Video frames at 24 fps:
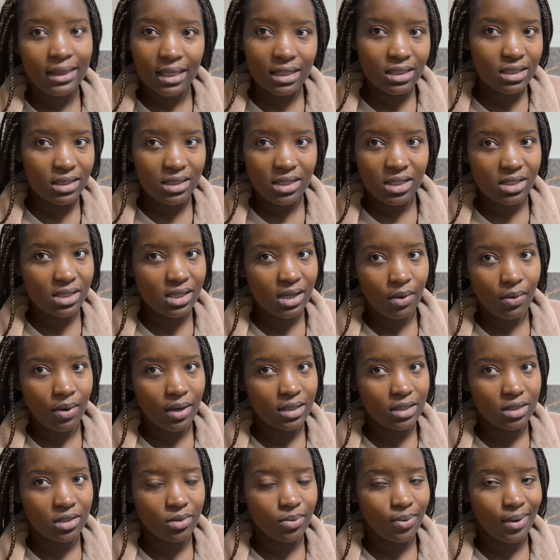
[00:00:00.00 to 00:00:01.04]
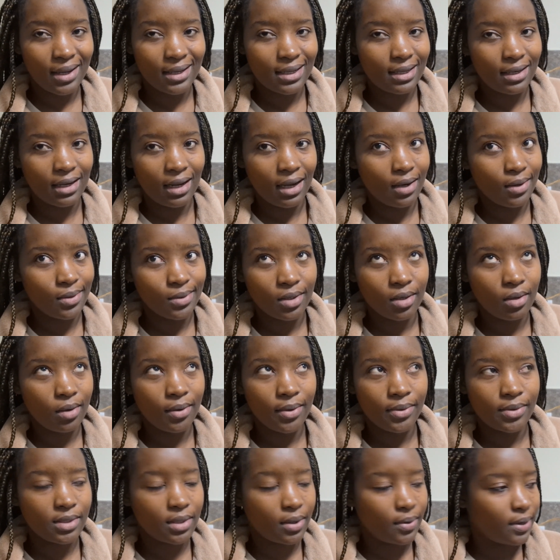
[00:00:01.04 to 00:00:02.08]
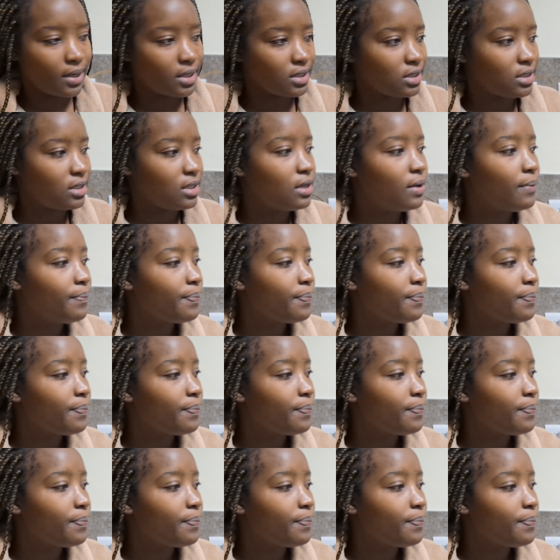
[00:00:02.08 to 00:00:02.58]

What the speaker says: the dishes are washed, what now, the clothes are washed,